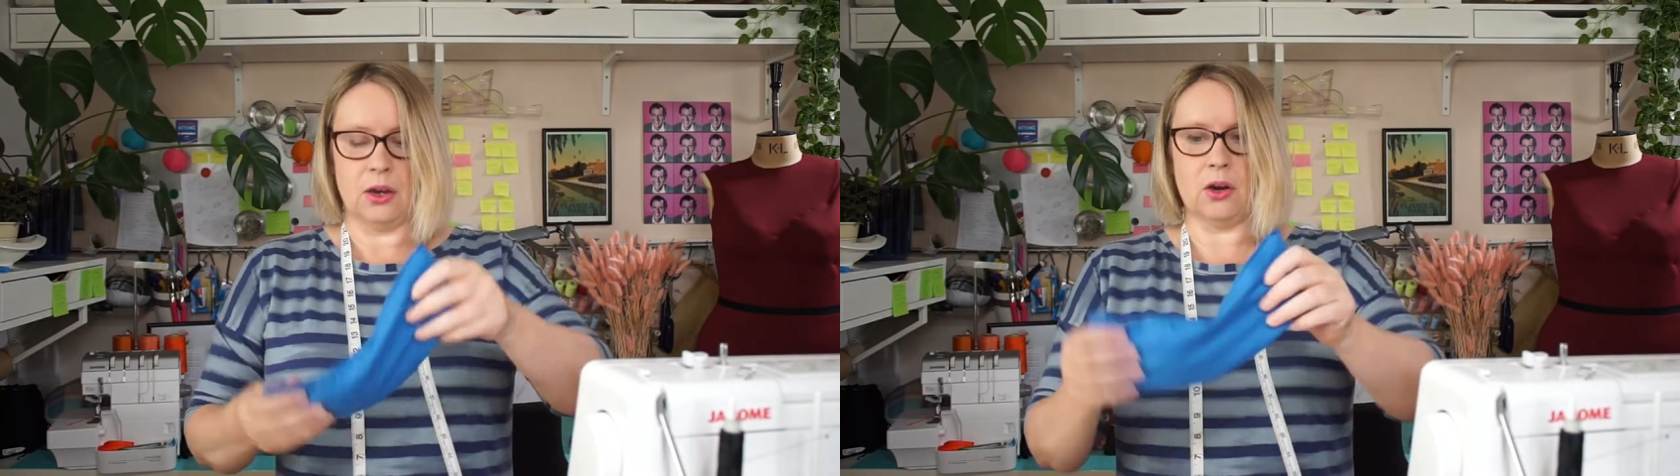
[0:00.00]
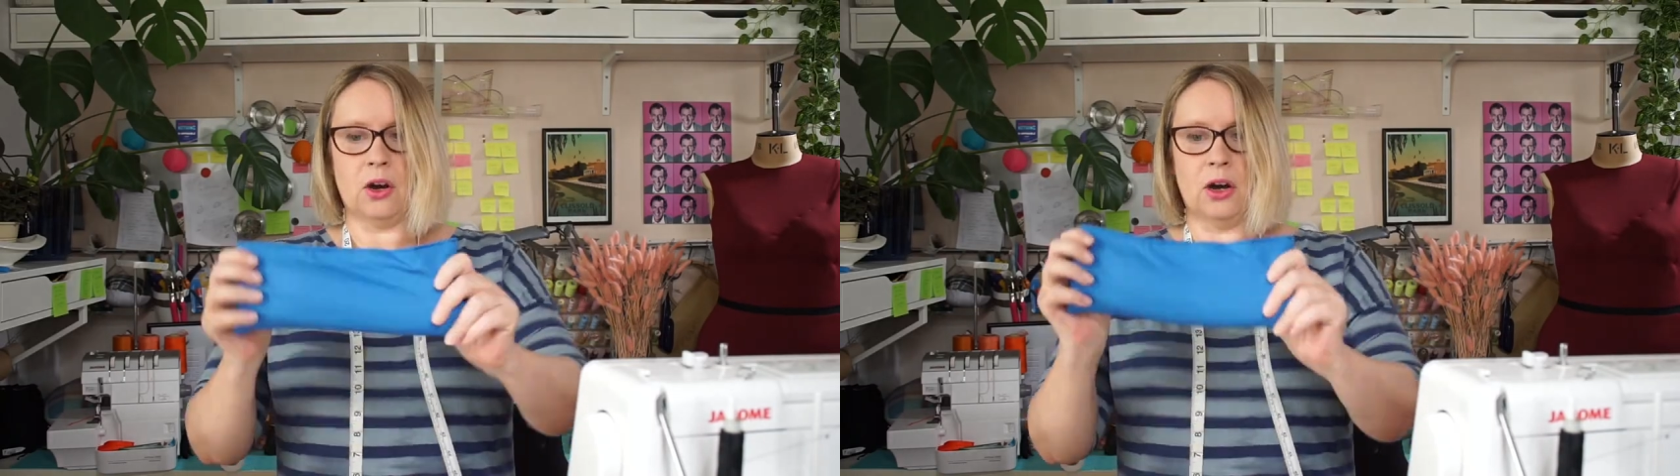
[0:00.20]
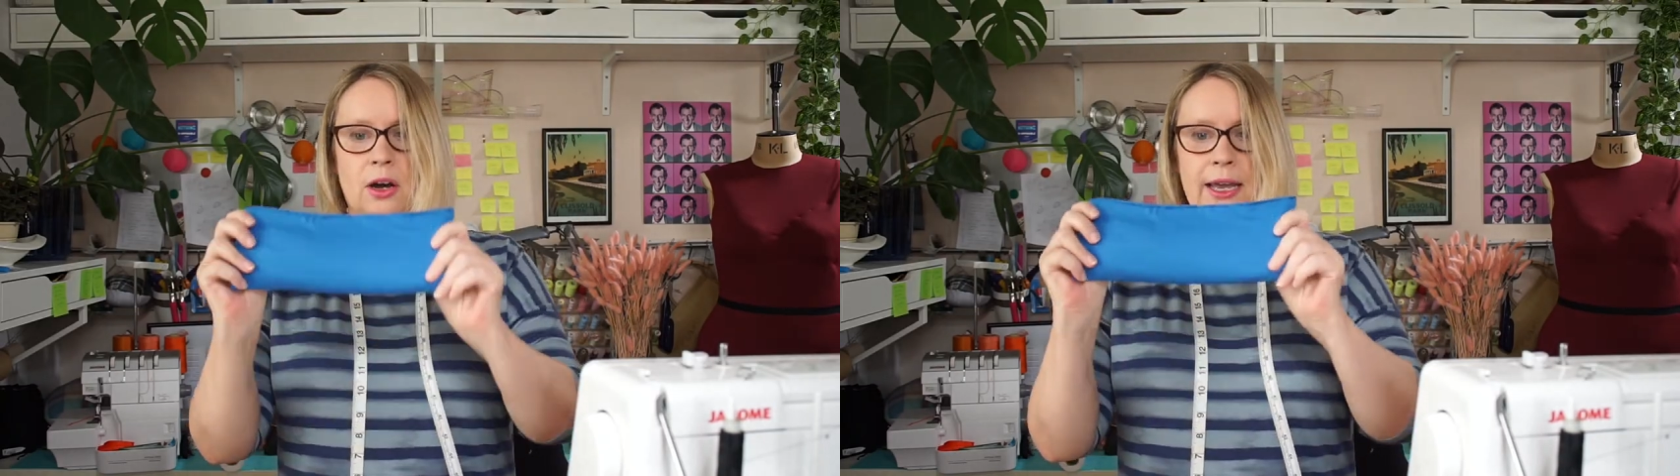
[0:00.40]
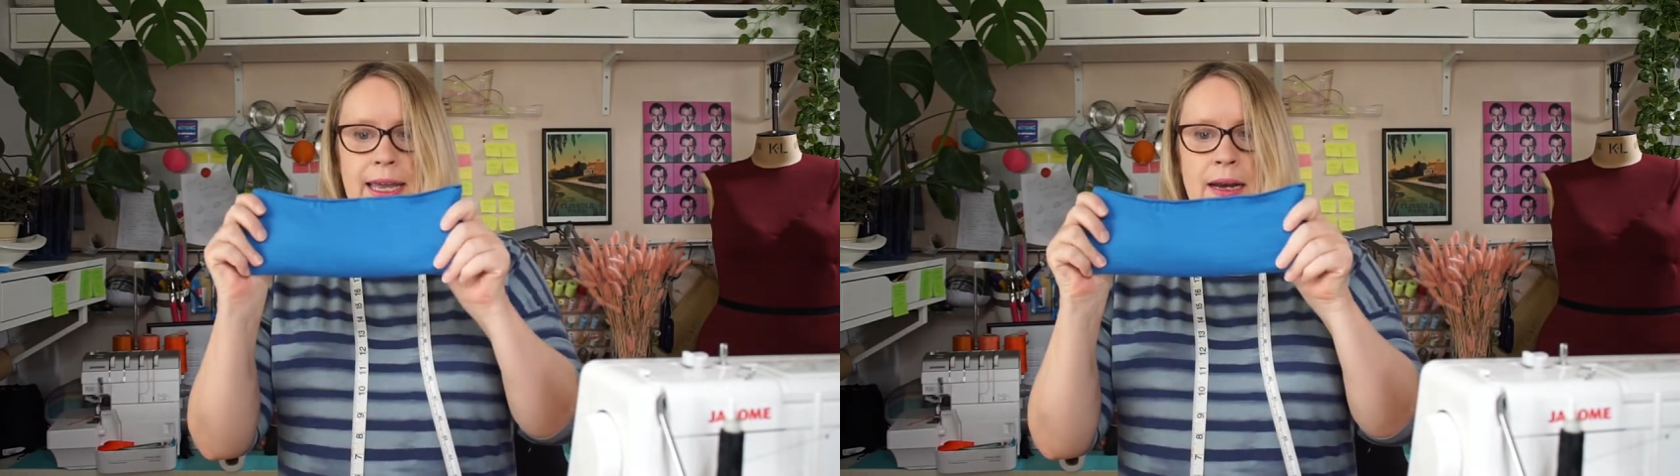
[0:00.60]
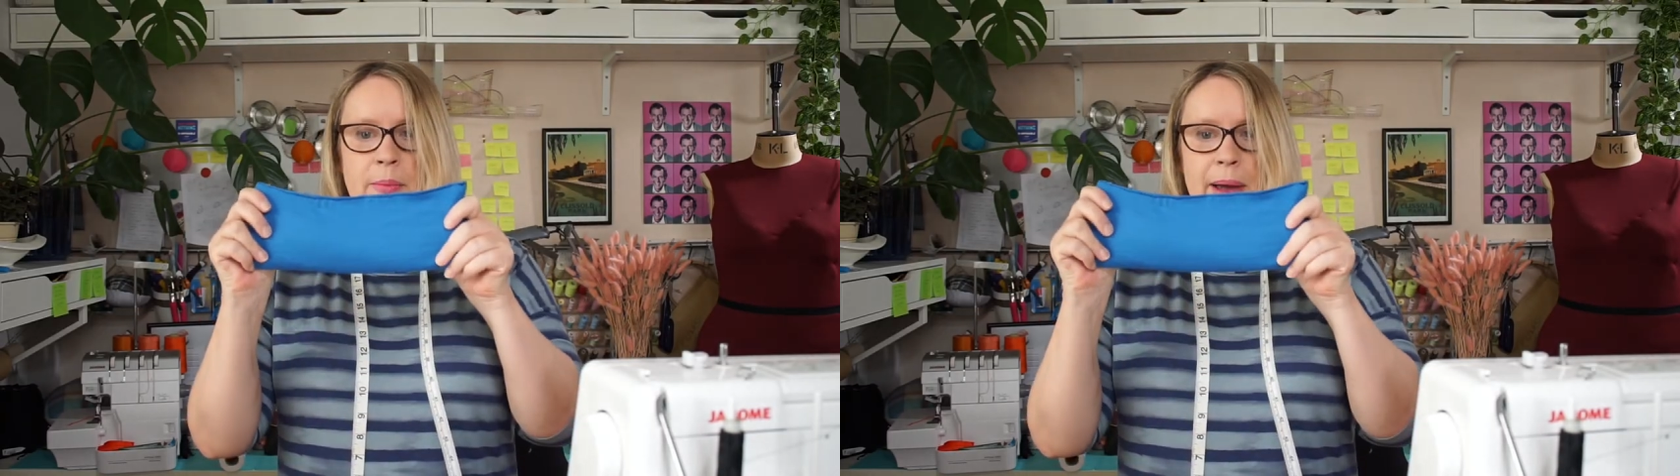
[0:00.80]
got our
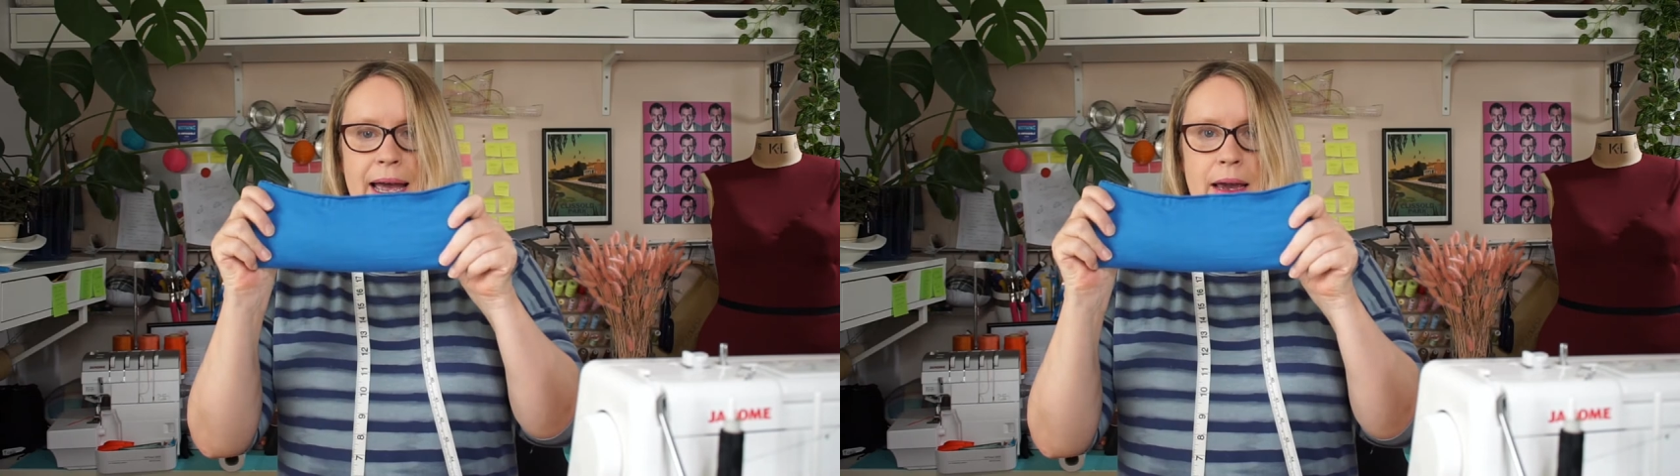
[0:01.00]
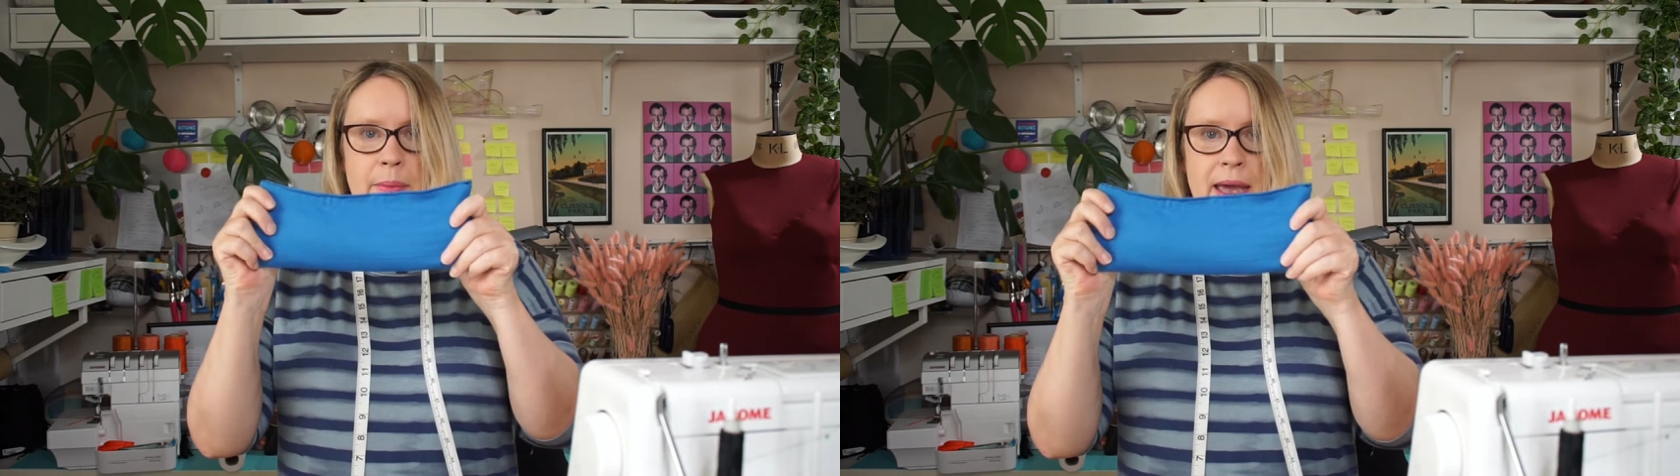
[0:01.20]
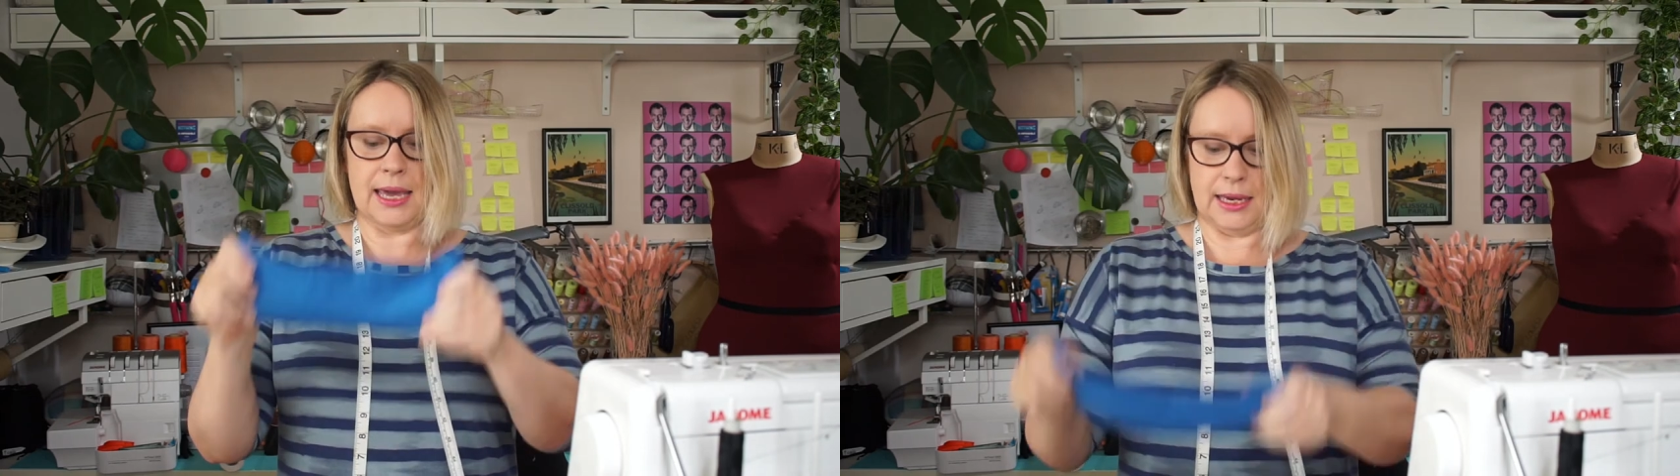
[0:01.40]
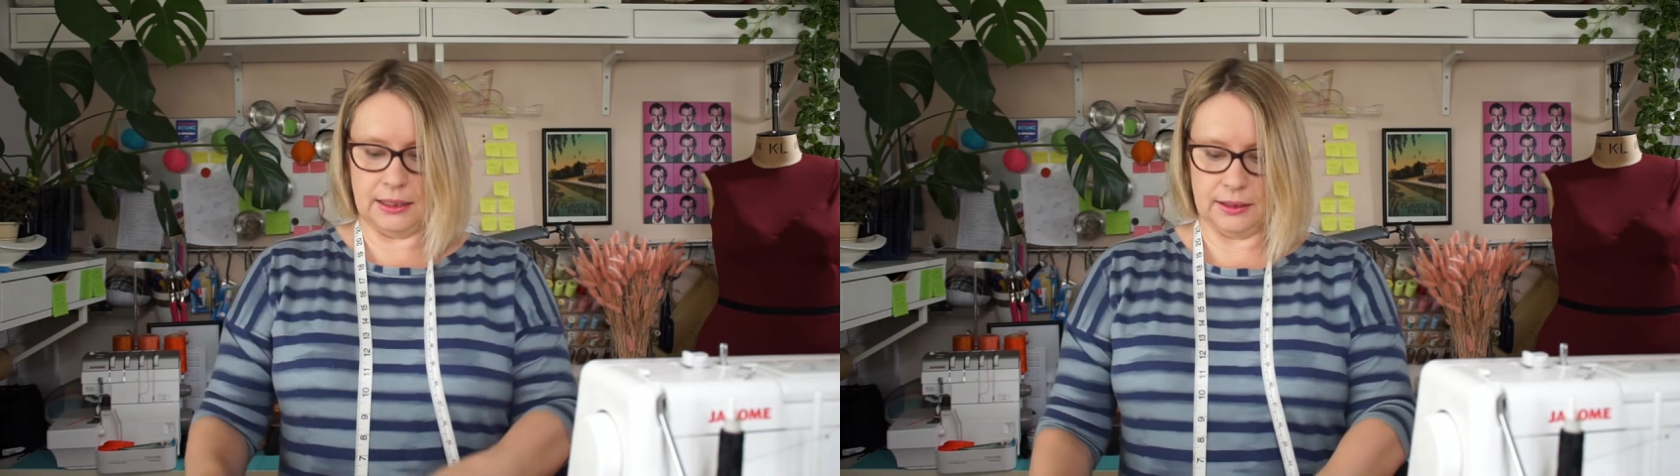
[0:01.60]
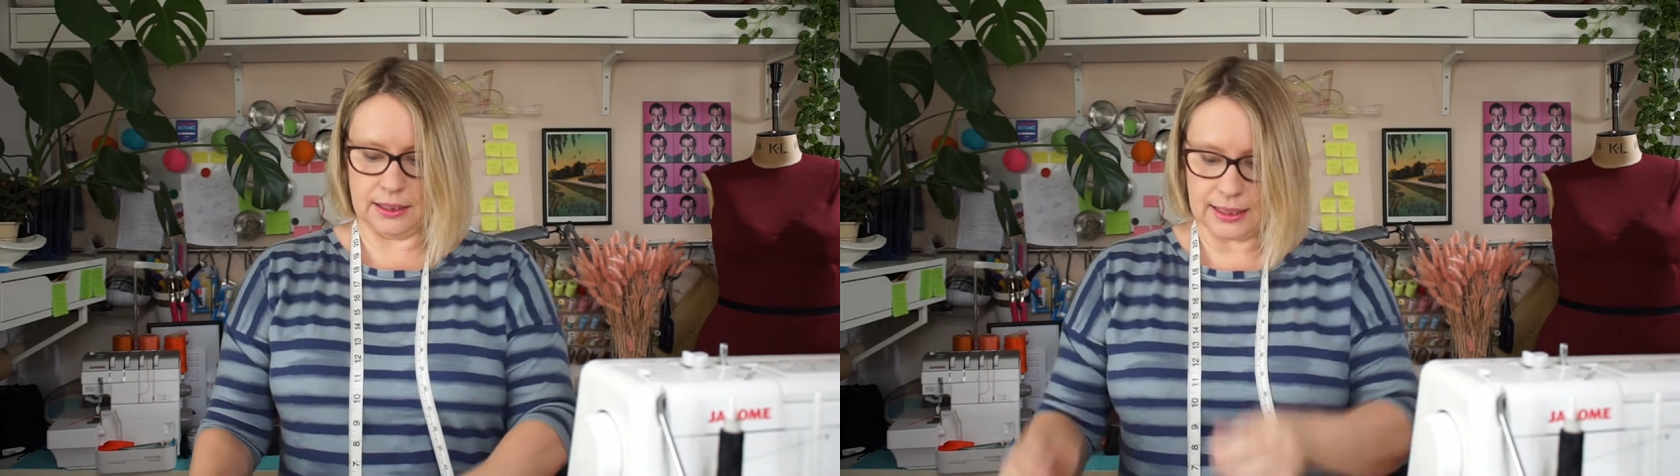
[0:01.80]
inner bag made